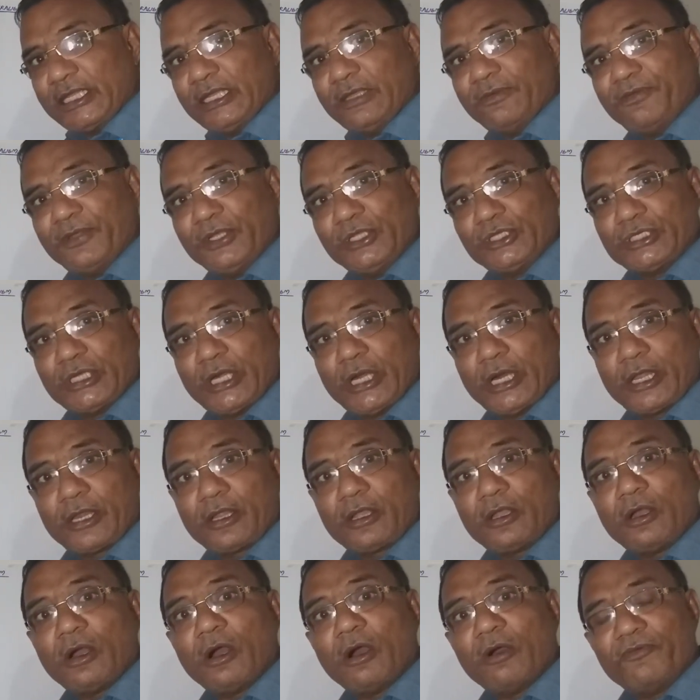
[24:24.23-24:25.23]
key
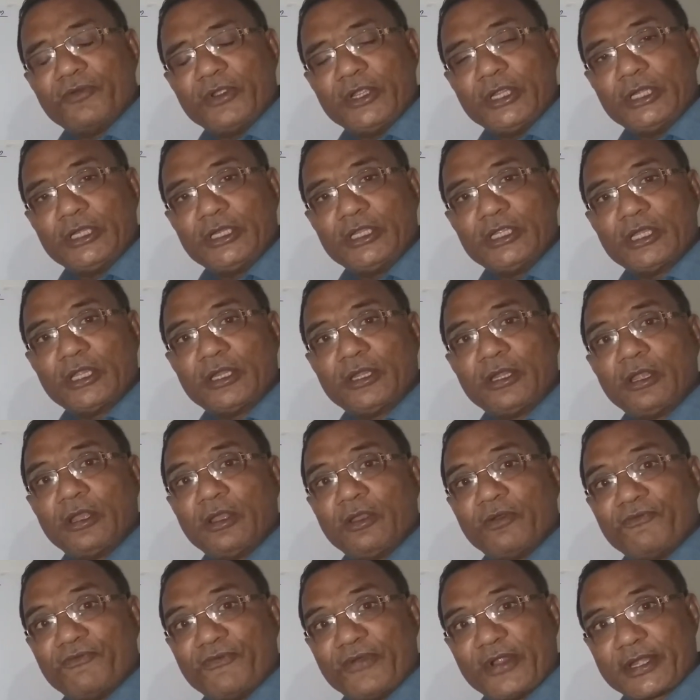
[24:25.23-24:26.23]
feature of Indian
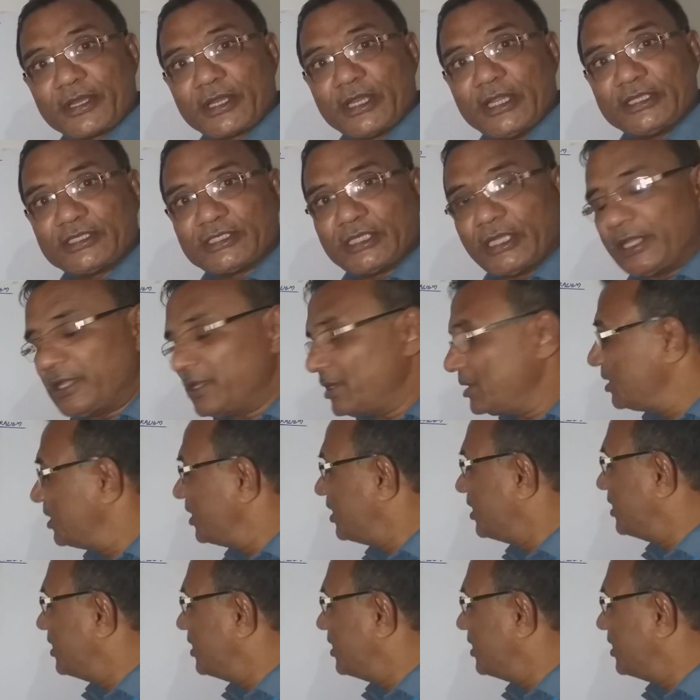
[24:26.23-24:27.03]
federation